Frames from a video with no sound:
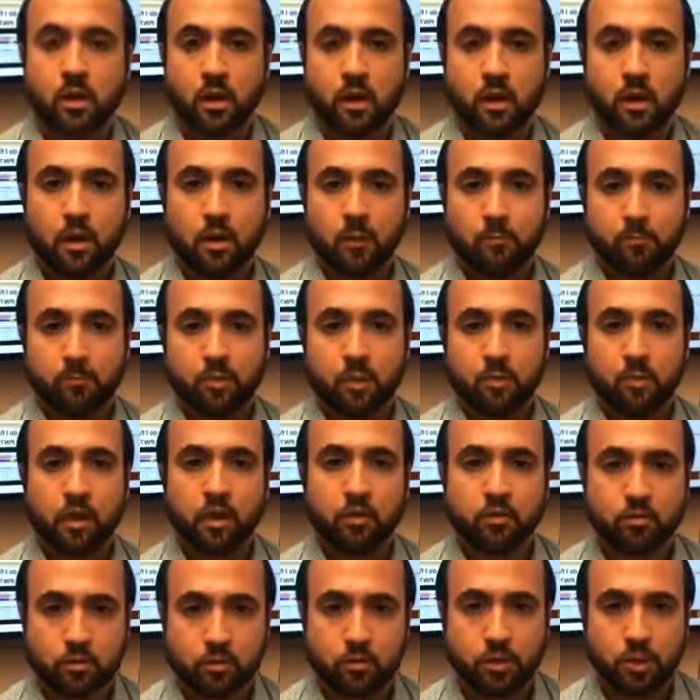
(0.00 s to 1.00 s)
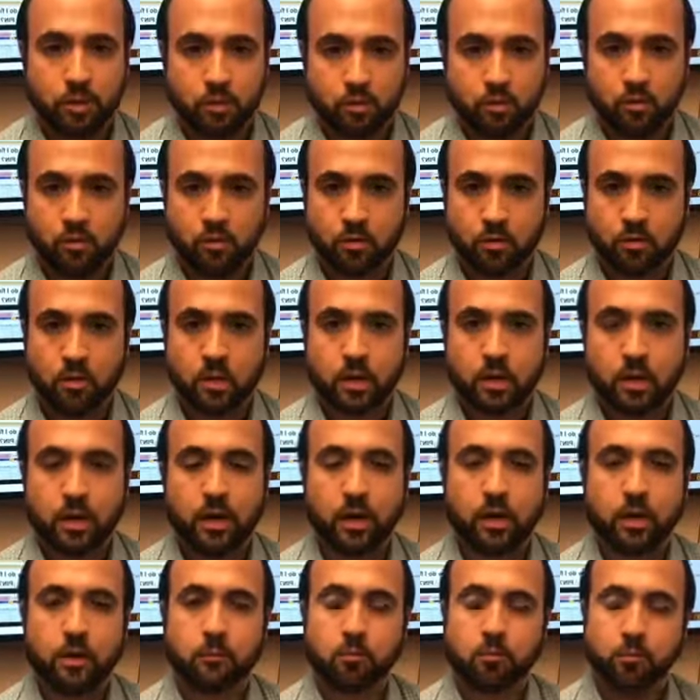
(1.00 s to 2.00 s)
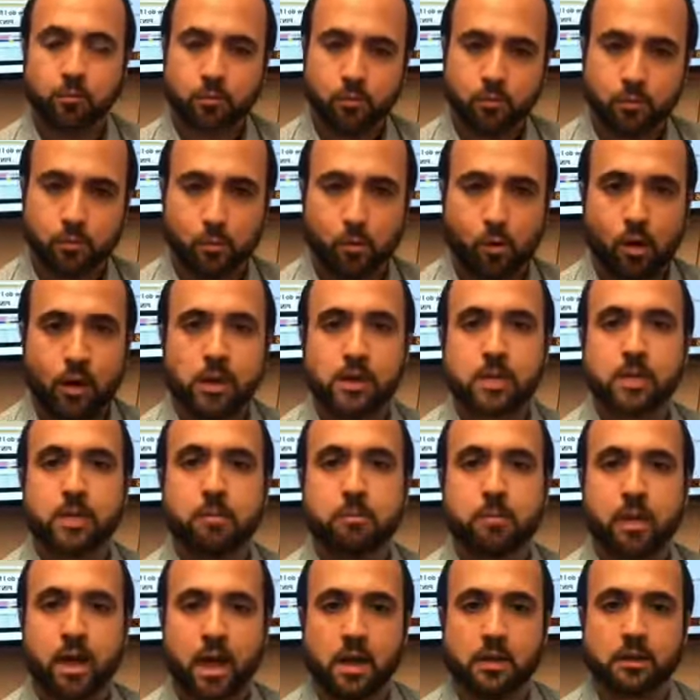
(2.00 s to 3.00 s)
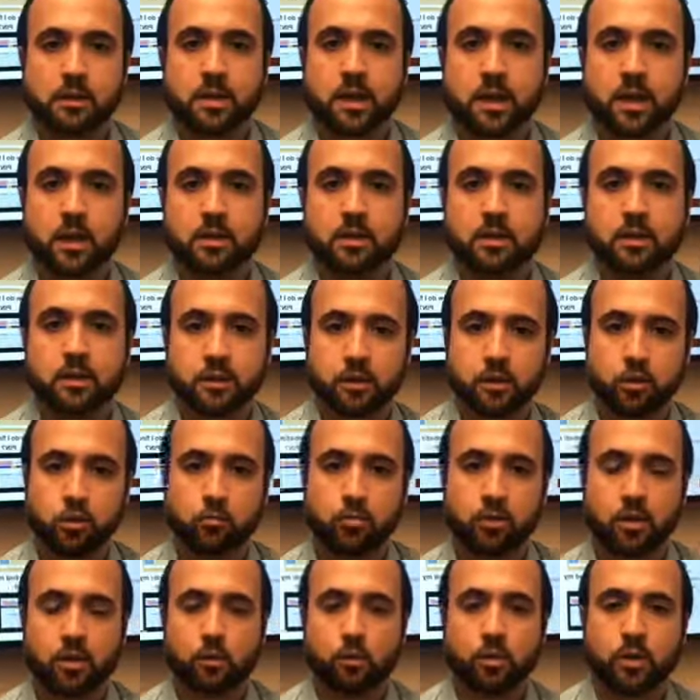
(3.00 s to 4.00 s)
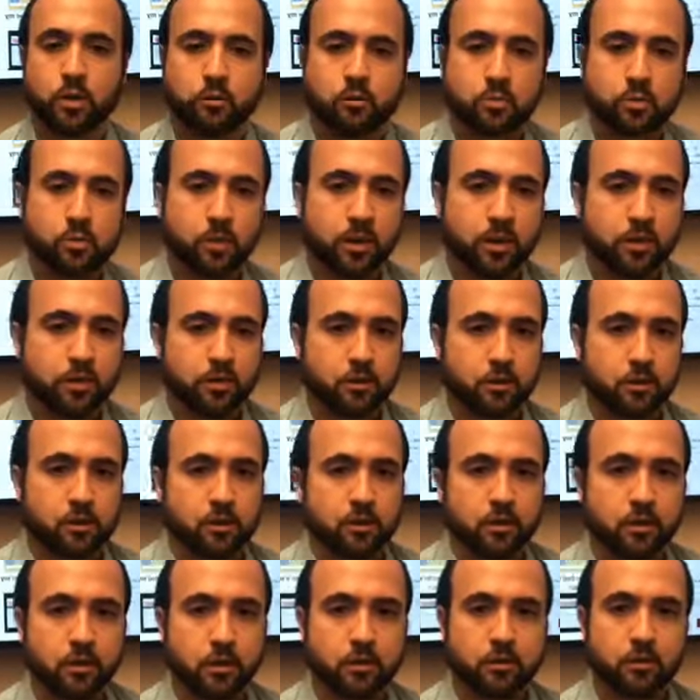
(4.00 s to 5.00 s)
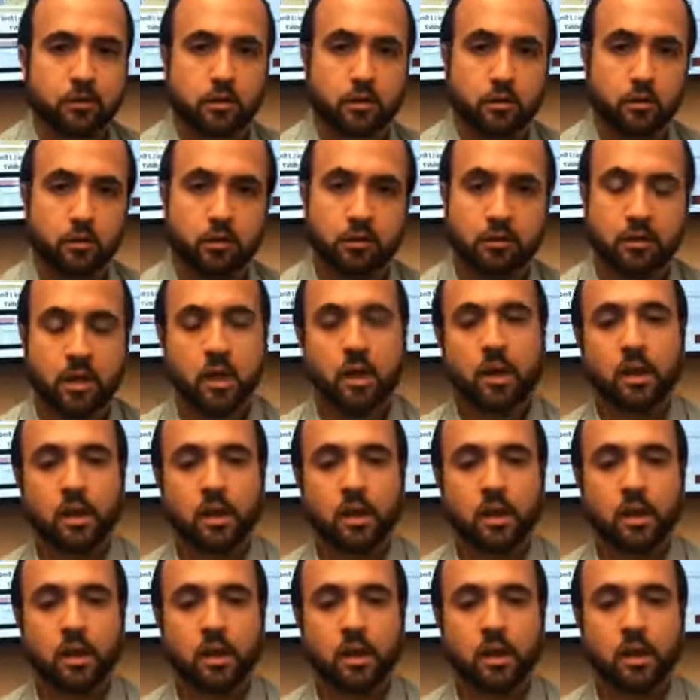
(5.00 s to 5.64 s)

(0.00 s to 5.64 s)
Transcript: um, make sure that you're kind of throttling back the county a little bit in whatever amount they're looking to increase.